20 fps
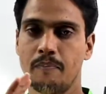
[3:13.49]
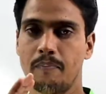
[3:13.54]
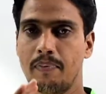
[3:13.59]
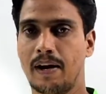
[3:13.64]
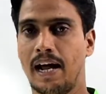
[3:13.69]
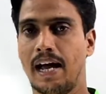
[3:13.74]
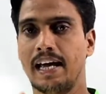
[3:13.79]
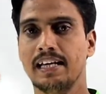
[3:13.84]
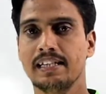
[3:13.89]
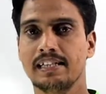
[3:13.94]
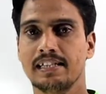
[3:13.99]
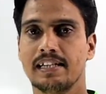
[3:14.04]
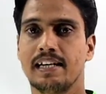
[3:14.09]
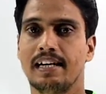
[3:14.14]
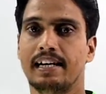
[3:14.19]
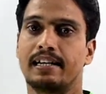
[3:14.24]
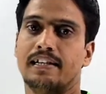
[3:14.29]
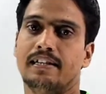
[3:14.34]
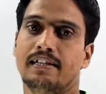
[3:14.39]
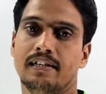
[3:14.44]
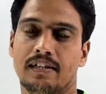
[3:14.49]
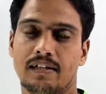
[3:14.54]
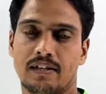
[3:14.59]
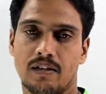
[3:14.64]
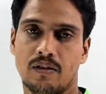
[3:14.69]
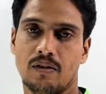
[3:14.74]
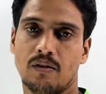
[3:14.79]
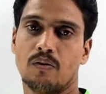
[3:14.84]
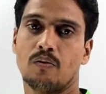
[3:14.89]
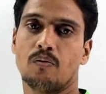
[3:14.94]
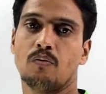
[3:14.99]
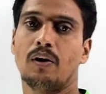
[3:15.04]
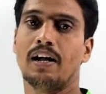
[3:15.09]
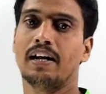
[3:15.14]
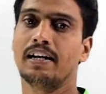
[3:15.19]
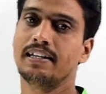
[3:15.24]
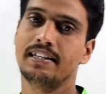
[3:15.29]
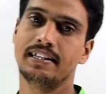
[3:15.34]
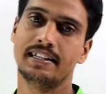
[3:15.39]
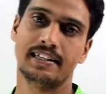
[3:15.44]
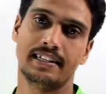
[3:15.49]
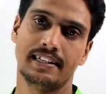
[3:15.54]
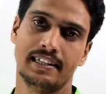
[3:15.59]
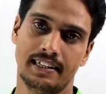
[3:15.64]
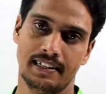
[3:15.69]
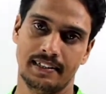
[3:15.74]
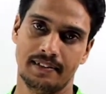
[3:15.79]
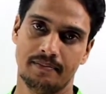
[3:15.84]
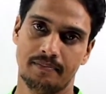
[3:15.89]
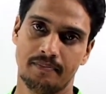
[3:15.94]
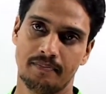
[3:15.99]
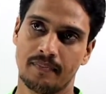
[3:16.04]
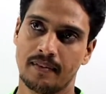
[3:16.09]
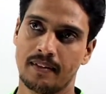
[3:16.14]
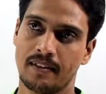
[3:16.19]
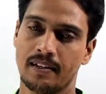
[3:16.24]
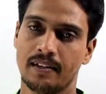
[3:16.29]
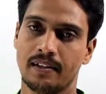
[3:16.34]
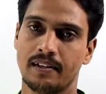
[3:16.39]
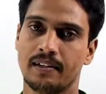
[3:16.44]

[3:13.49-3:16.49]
price and quantity